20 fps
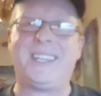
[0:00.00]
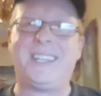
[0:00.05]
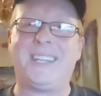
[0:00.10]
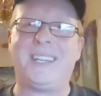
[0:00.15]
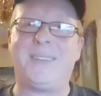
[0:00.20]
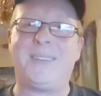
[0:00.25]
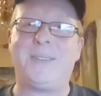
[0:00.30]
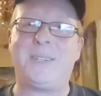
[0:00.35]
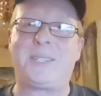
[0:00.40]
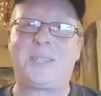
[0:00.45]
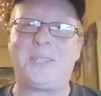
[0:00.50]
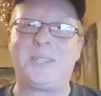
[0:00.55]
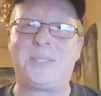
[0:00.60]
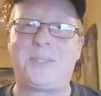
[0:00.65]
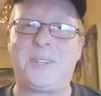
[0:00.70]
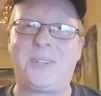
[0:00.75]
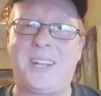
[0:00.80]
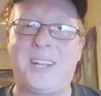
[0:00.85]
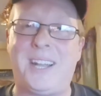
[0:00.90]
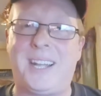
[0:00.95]
let's go
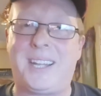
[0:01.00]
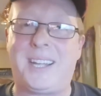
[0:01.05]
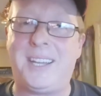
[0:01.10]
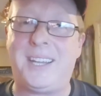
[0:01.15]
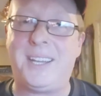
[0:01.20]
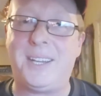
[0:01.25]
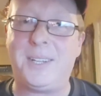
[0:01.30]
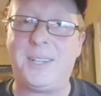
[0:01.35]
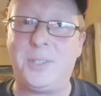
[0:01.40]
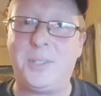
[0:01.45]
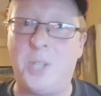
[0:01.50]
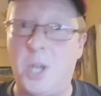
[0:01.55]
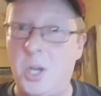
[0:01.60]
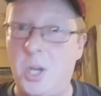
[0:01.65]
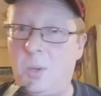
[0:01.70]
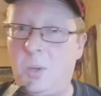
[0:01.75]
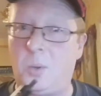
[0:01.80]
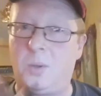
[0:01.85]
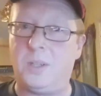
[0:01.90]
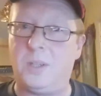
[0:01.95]
to Clegg.
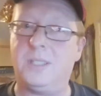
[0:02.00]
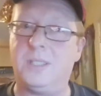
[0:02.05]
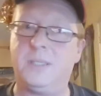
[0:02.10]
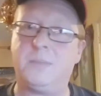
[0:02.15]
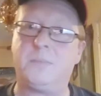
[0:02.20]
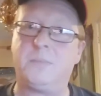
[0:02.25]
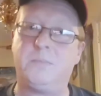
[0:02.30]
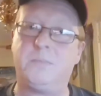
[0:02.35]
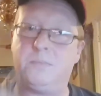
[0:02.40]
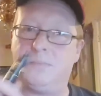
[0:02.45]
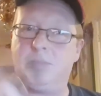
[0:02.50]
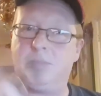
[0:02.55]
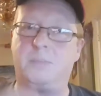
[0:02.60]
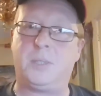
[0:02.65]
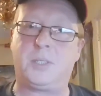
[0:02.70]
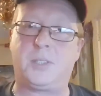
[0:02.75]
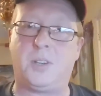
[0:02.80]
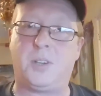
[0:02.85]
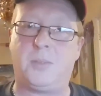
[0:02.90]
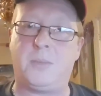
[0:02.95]
No,
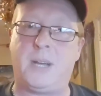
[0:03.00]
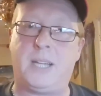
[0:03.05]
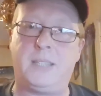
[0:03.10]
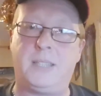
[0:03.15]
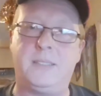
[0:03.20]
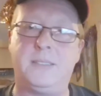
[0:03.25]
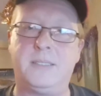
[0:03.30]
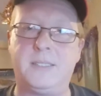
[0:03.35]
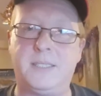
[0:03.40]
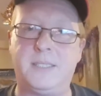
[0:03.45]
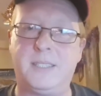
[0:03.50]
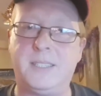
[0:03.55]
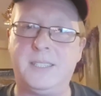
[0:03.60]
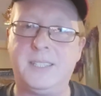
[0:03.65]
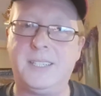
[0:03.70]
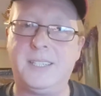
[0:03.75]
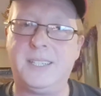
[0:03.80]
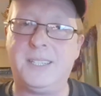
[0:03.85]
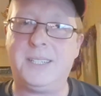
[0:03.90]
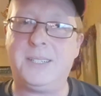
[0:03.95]
but top man.
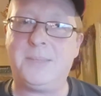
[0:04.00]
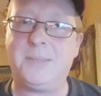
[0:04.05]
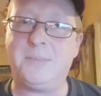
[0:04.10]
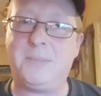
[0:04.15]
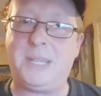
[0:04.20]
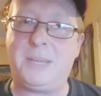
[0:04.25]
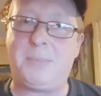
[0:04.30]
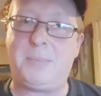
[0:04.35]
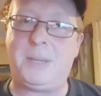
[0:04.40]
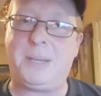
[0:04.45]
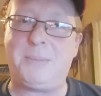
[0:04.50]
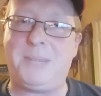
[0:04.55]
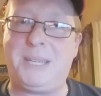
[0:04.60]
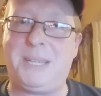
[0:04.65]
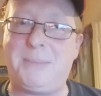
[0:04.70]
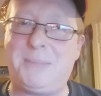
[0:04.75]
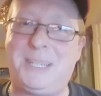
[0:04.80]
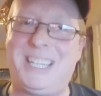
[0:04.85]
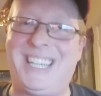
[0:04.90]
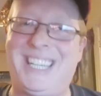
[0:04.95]
Me, pick
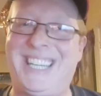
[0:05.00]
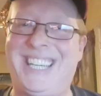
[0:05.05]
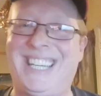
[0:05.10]
me.